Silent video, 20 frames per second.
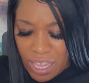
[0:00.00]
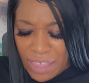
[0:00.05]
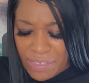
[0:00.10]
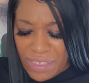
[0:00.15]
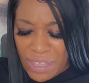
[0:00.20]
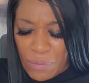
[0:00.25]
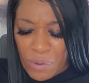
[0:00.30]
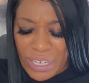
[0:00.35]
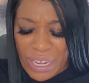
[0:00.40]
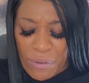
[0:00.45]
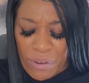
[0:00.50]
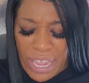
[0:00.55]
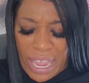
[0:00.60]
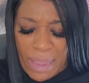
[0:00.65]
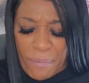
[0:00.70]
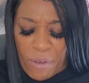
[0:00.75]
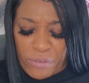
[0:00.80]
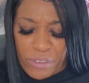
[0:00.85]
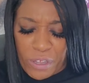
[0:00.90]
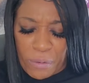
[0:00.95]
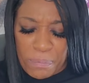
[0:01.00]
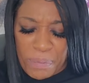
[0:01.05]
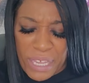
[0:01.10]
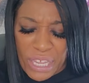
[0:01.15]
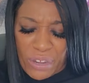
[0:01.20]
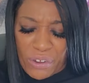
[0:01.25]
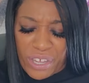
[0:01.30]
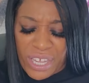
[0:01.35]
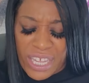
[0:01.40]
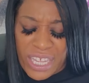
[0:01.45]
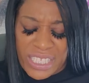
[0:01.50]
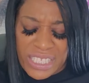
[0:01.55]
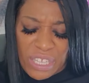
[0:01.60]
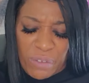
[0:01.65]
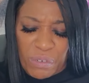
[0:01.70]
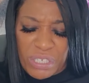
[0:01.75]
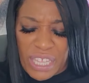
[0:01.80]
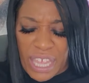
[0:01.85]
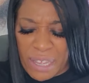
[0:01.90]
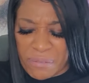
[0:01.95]
And then when they came on their periods,
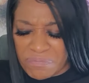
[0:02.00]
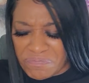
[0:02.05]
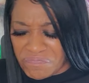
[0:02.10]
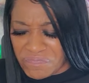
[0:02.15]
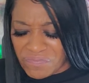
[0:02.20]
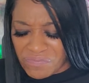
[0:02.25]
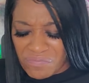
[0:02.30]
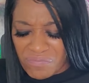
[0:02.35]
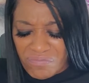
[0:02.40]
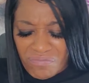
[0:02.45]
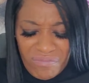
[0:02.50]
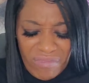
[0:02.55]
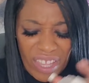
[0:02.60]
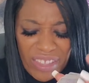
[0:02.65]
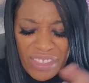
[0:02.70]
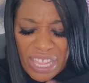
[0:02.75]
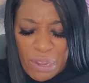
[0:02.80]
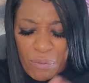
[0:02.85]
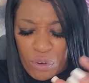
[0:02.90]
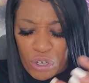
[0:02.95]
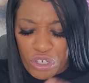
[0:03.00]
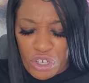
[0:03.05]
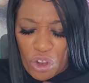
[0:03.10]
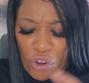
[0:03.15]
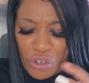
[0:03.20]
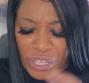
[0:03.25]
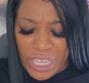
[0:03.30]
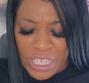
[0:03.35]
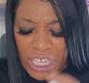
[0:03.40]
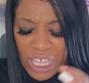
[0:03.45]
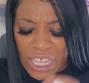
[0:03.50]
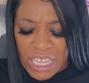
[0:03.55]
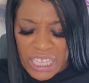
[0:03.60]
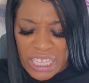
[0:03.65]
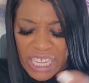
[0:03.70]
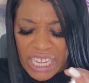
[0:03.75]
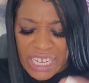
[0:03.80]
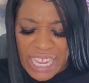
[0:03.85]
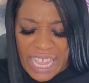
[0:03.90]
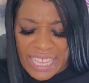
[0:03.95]
he was like, they were dirty and
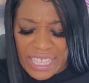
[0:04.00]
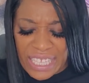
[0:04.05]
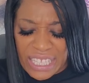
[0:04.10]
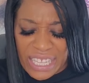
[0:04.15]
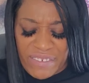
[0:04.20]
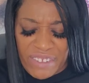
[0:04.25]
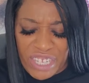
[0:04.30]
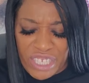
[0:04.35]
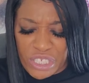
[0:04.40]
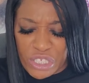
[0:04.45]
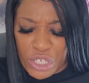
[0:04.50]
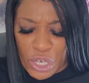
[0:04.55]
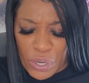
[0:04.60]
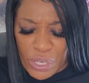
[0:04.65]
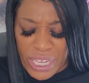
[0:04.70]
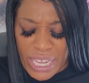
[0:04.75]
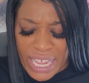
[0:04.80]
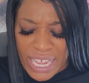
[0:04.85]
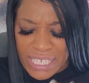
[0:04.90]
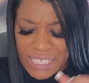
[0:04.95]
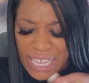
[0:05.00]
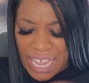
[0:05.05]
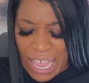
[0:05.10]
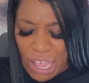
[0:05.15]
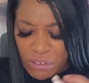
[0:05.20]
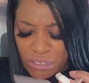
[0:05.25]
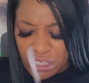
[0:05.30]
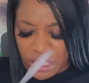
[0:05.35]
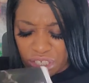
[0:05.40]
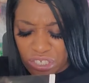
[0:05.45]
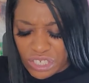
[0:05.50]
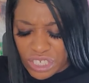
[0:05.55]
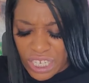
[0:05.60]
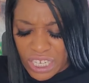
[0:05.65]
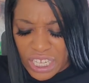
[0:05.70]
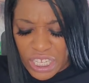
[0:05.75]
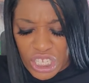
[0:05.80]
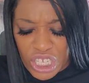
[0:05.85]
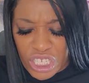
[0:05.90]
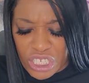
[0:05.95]
unclean. They had to live in this dirty ass house and
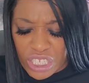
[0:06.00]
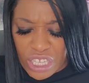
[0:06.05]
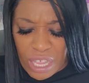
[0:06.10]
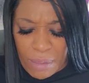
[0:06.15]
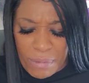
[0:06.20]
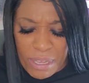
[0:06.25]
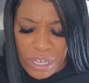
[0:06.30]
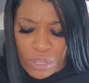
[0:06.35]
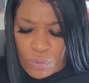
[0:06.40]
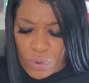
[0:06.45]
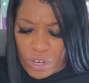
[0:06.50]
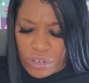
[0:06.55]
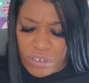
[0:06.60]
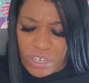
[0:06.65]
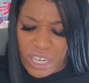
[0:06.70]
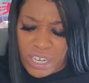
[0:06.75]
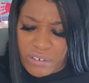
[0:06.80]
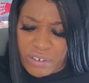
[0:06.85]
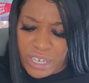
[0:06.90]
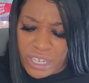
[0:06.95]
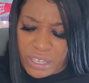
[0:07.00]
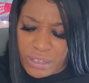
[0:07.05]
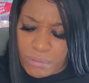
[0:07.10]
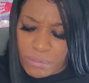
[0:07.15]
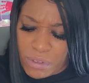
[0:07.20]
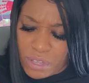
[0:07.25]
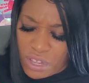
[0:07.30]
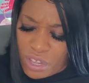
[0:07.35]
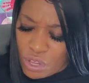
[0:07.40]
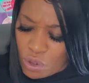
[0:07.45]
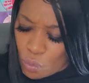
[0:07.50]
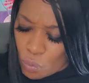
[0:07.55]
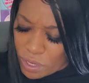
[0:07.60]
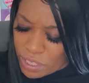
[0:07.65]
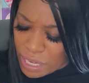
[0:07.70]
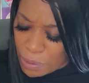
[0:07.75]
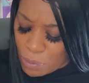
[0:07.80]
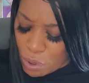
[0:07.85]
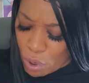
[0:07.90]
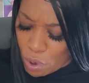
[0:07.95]
shit and couldn't come anywhere near him
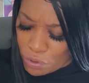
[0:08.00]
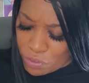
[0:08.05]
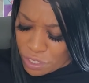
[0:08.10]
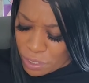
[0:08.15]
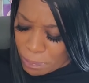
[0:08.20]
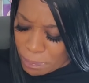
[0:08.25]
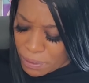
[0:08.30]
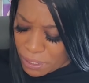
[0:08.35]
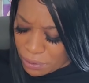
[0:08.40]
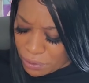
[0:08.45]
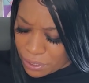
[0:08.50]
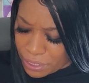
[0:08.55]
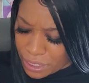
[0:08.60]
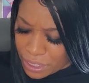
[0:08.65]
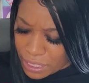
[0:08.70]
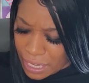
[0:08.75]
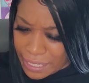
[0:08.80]
when they were on their period.